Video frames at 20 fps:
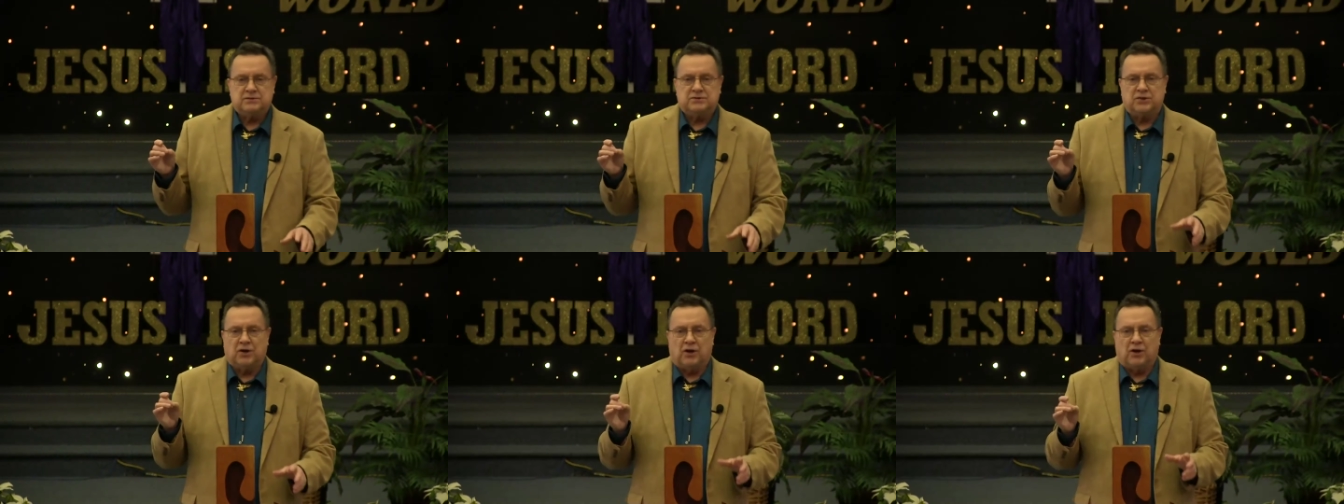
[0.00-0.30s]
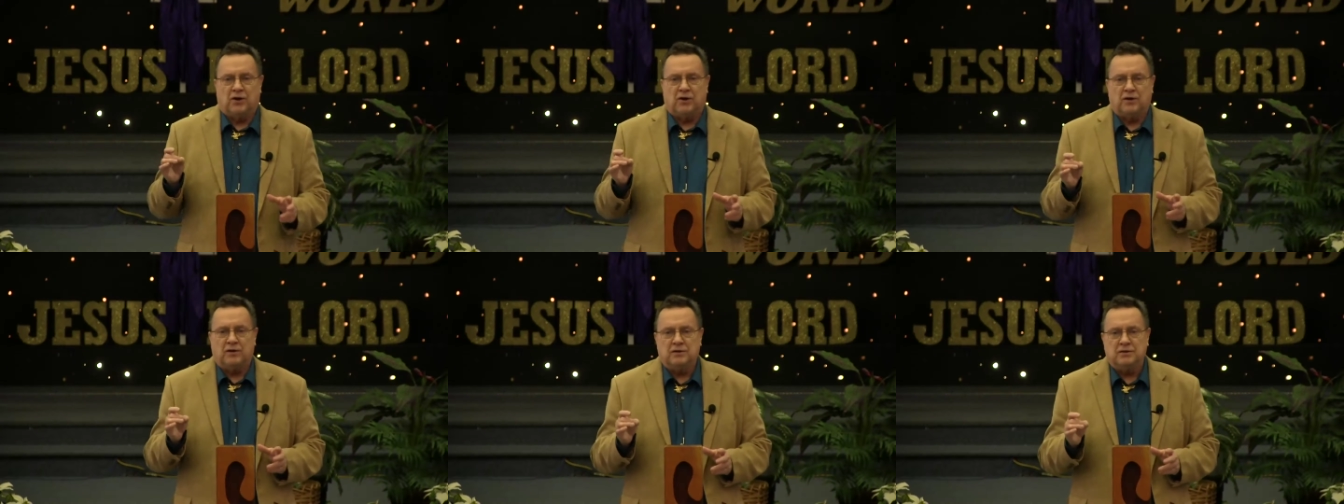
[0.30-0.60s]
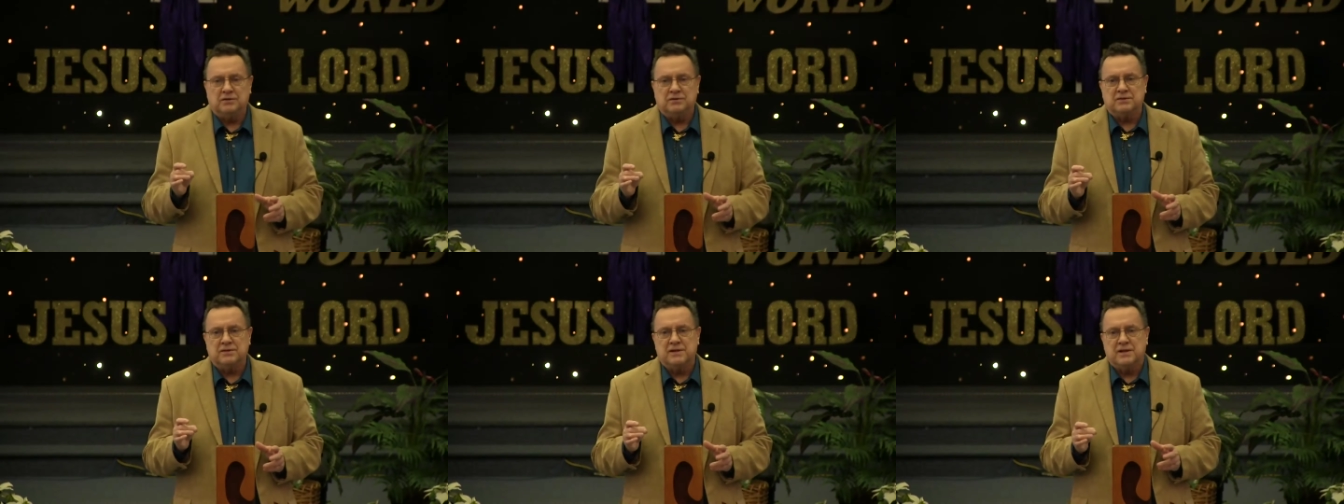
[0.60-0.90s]
Saul,
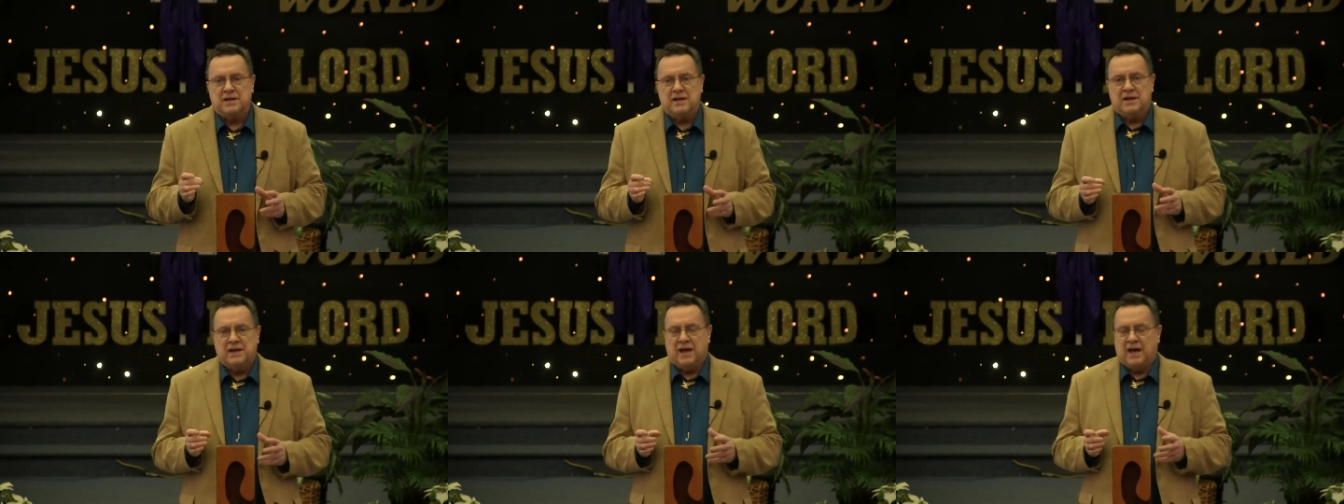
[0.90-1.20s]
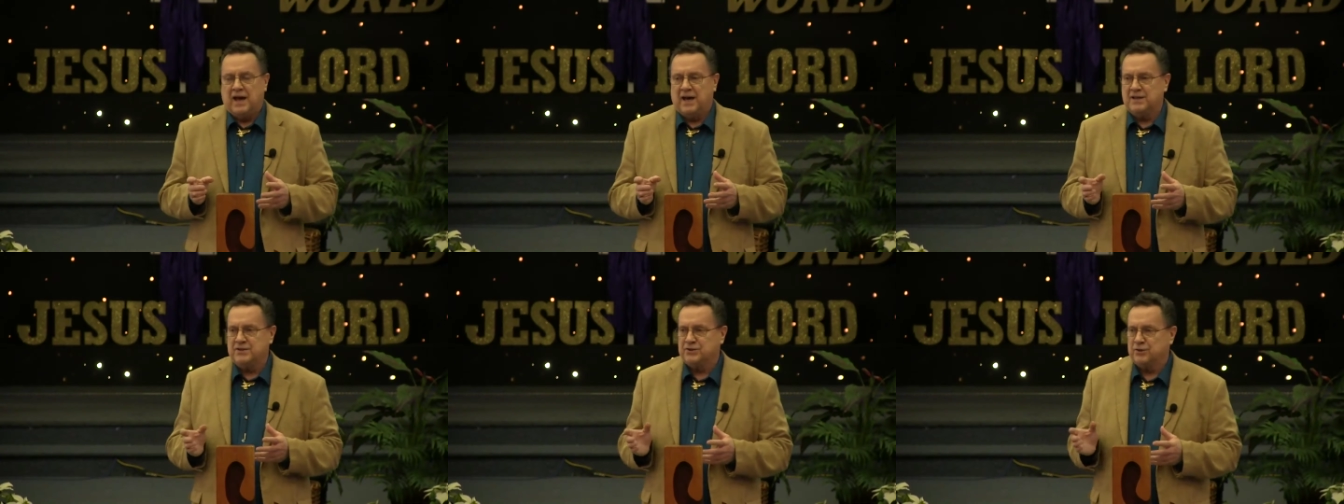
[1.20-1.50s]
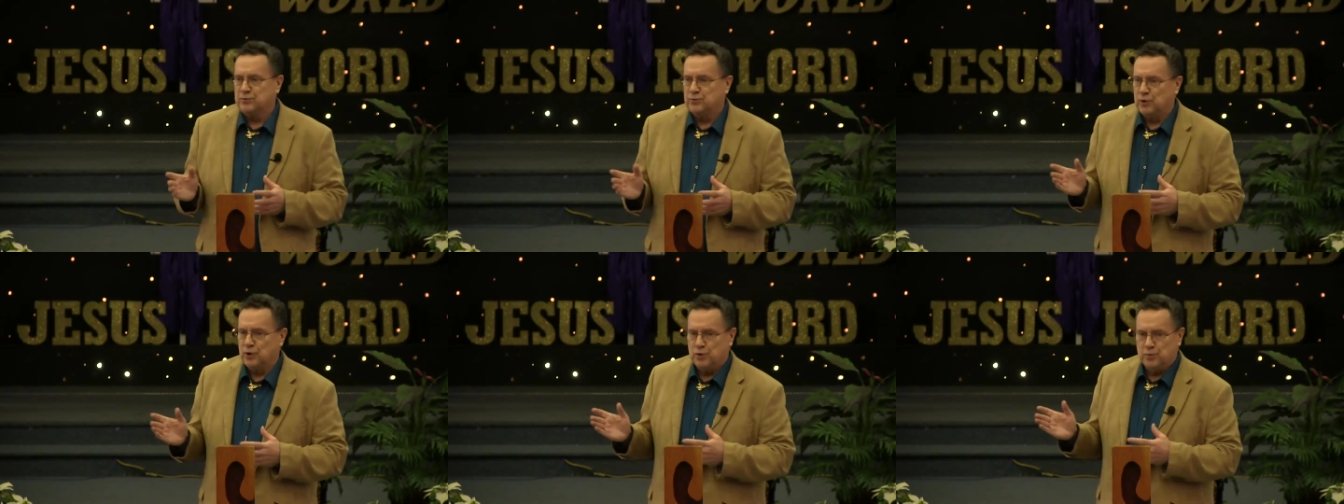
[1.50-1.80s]
has
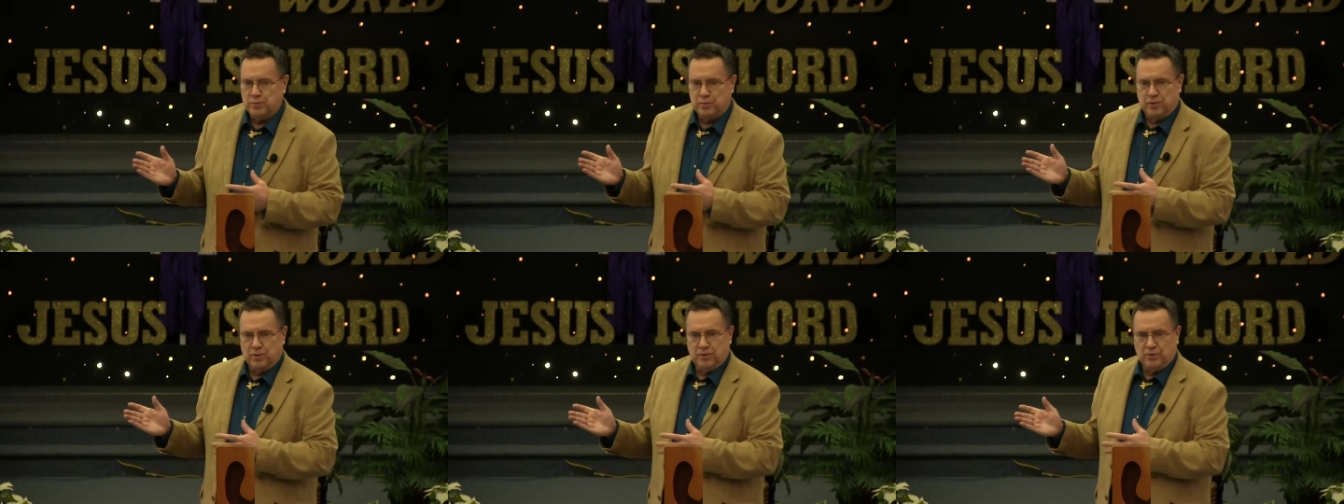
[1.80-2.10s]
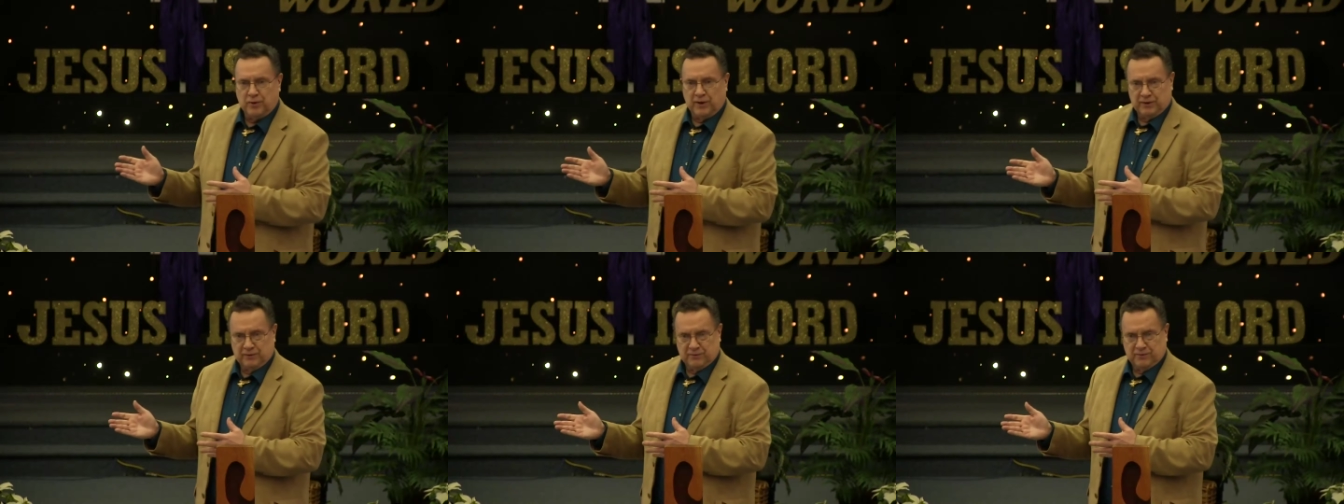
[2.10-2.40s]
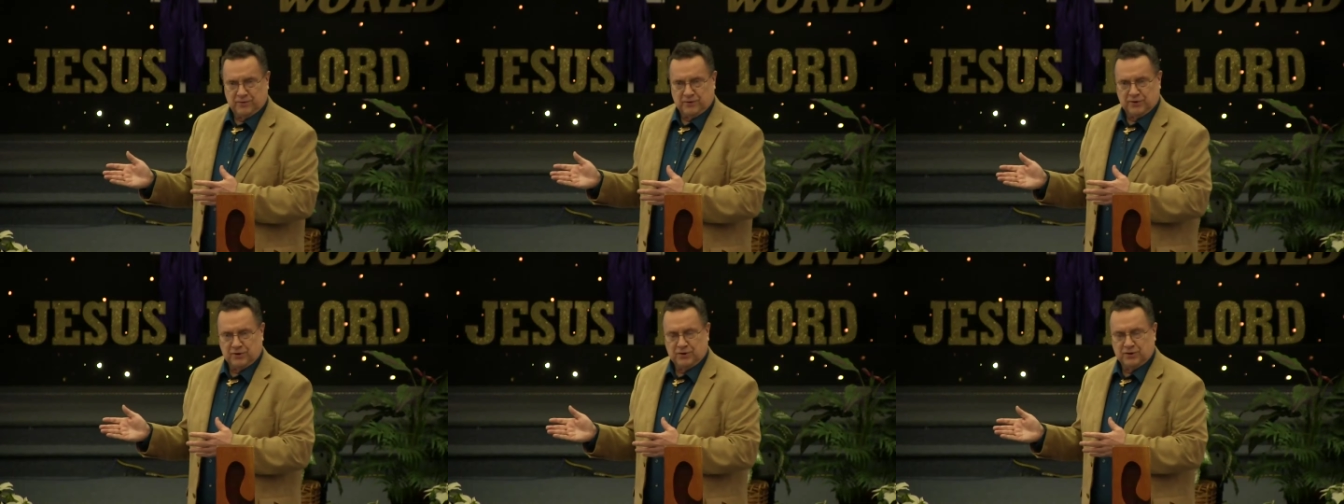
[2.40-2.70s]
a rope waiting
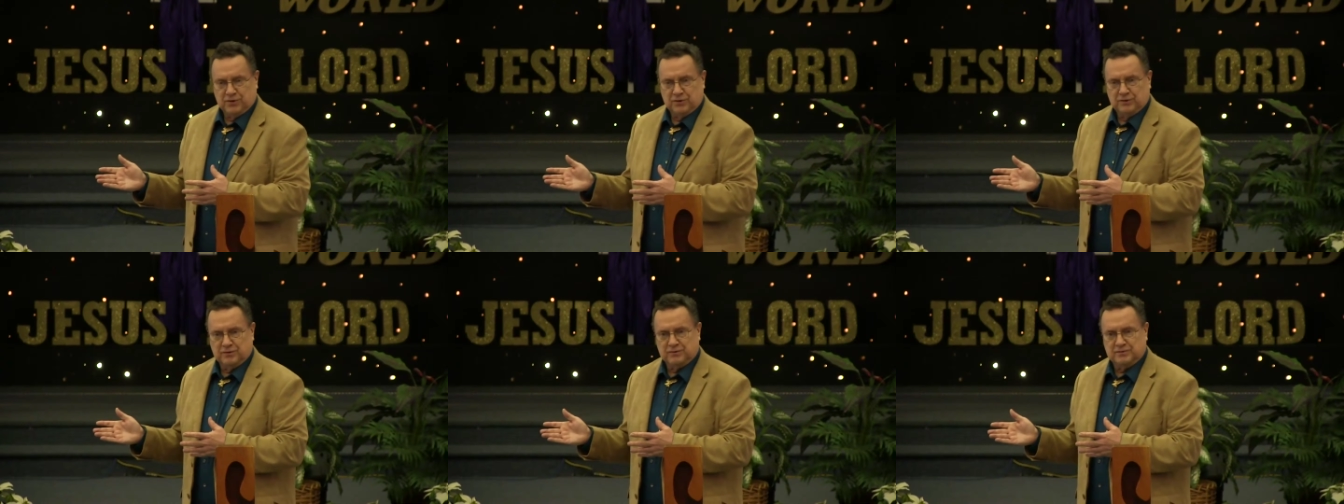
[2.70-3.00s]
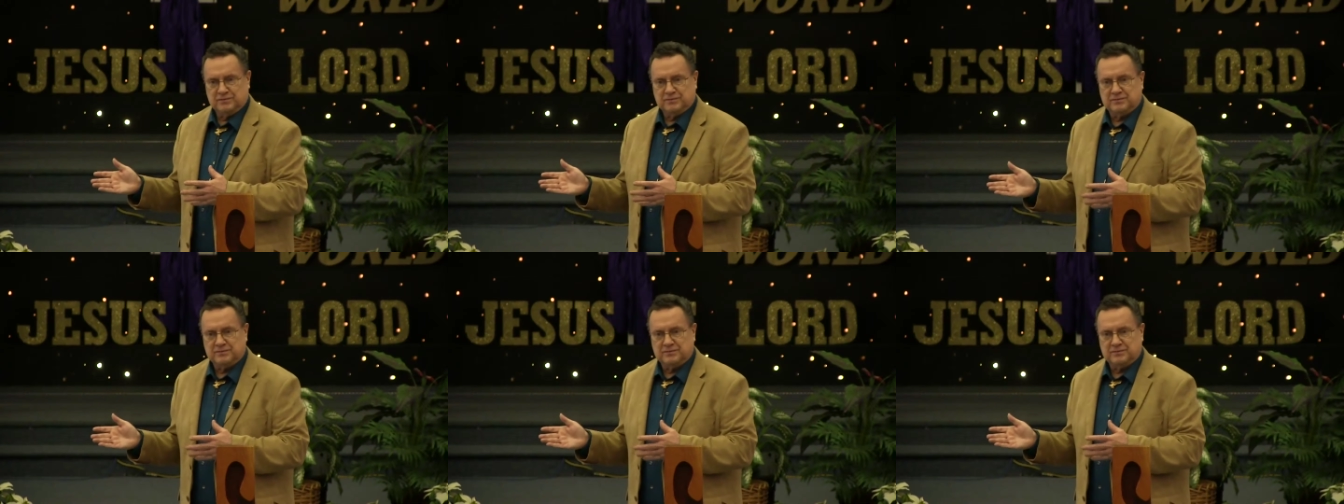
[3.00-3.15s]
for you.